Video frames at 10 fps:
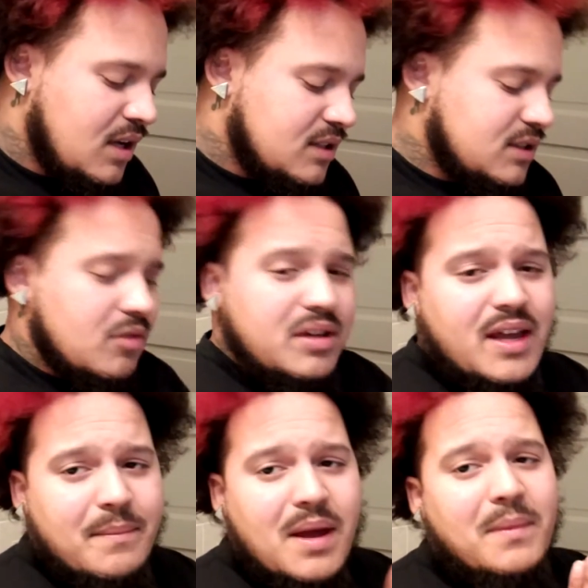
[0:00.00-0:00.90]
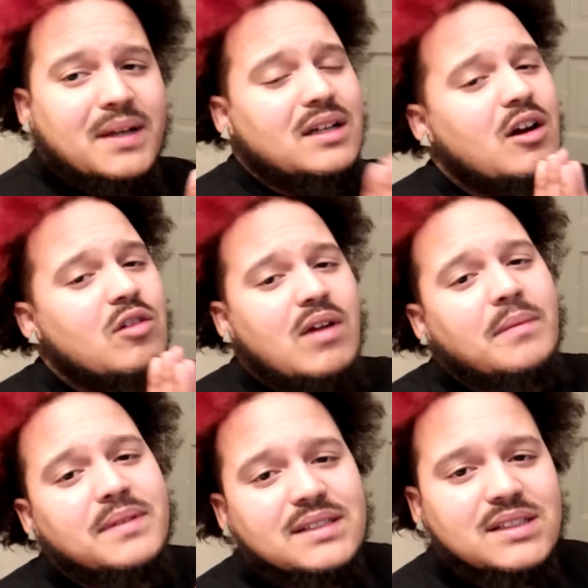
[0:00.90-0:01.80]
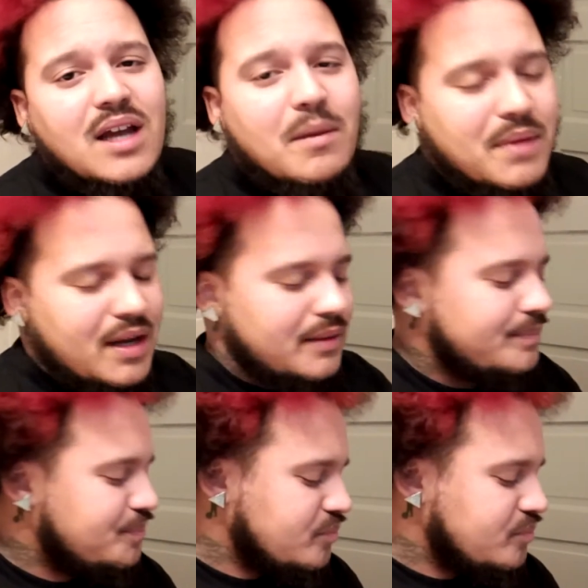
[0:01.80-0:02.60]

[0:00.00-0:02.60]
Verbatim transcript: So yeah, man, I'm about to go and wrap this up, man.